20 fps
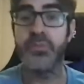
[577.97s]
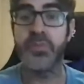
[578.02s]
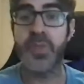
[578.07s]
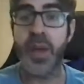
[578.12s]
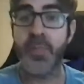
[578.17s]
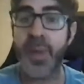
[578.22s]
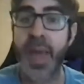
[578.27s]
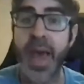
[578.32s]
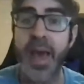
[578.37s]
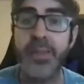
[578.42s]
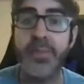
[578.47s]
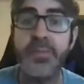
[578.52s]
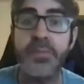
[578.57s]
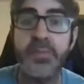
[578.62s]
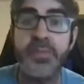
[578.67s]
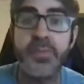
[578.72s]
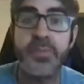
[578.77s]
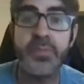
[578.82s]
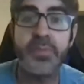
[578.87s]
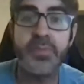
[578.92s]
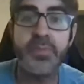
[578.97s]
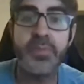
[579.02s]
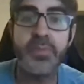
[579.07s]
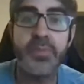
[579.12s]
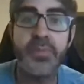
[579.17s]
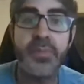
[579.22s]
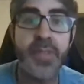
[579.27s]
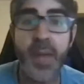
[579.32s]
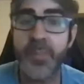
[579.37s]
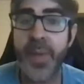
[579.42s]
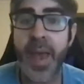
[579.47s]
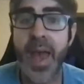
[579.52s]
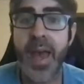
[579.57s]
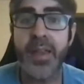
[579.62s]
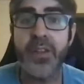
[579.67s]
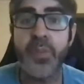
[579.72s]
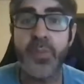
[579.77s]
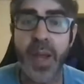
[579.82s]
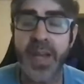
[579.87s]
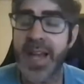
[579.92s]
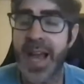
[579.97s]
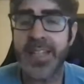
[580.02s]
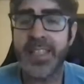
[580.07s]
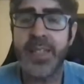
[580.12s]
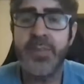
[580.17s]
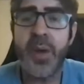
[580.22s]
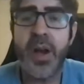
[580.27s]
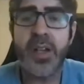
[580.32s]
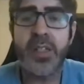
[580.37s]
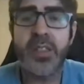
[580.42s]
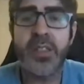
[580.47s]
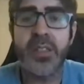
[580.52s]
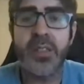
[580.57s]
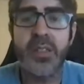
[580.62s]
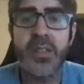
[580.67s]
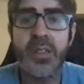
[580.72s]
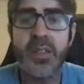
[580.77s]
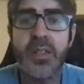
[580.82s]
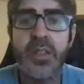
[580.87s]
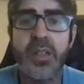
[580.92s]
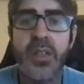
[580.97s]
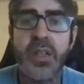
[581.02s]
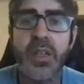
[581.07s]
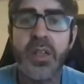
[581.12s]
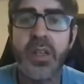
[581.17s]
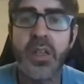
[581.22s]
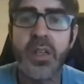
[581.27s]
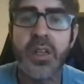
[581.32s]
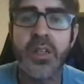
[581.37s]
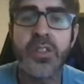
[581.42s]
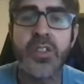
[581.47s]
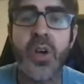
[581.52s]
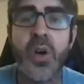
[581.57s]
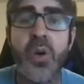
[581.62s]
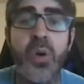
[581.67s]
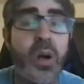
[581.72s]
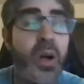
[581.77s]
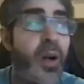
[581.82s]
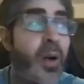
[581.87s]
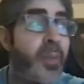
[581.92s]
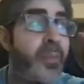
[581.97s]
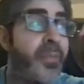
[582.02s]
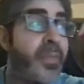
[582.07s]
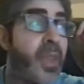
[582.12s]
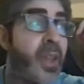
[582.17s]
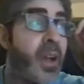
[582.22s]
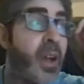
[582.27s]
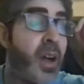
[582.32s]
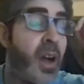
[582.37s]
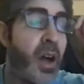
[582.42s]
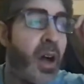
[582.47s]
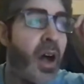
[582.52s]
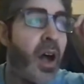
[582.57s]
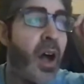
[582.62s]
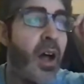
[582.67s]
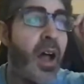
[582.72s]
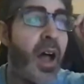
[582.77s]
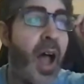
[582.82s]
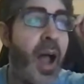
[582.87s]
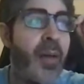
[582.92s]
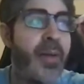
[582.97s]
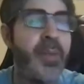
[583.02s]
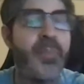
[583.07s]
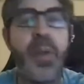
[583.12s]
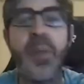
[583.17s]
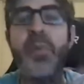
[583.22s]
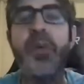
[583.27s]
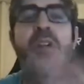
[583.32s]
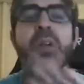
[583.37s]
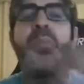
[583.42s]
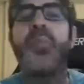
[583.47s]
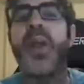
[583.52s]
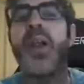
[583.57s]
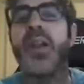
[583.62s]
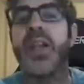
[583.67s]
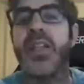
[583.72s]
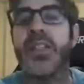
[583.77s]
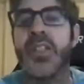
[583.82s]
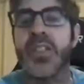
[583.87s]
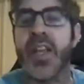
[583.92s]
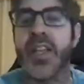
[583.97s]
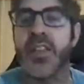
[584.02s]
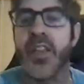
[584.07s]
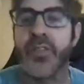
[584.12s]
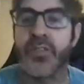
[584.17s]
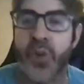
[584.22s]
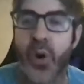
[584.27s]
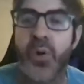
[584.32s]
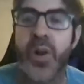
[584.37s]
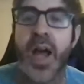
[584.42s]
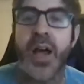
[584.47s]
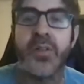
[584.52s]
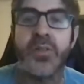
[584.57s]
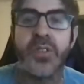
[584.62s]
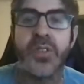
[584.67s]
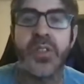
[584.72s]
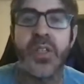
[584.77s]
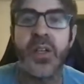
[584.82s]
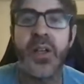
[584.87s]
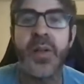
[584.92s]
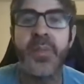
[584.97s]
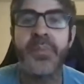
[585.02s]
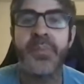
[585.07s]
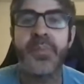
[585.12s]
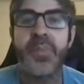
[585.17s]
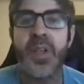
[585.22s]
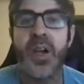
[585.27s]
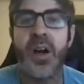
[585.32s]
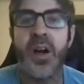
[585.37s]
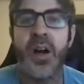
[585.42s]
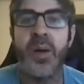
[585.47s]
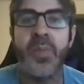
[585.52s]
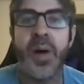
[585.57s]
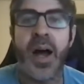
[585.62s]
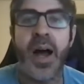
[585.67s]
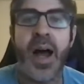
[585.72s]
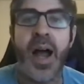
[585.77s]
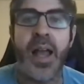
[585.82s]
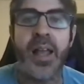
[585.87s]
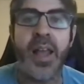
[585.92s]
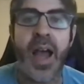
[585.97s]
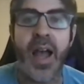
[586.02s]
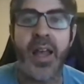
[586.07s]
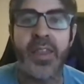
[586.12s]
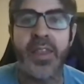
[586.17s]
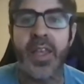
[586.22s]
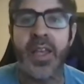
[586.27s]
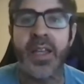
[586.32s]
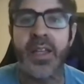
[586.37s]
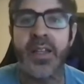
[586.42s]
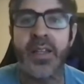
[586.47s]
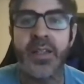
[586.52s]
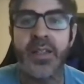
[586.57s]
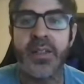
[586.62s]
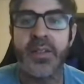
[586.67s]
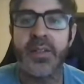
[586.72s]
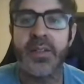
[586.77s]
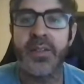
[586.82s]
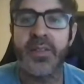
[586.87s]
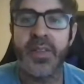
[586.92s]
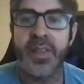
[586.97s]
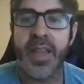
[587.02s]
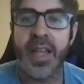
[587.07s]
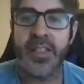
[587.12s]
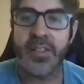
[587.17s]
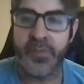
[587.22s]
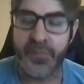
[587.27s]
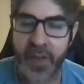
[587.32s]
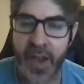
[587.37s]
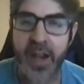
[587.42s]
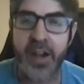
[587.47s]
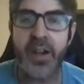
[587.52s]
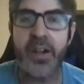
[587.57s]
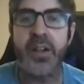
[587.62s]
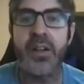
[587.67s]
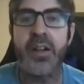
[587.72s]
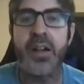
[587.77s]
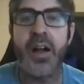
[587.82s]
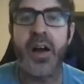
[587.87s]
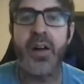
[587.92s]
Not bad. Not bad. You paid $19. So, I mean, people comparing it to like the throwdowns, I think that's an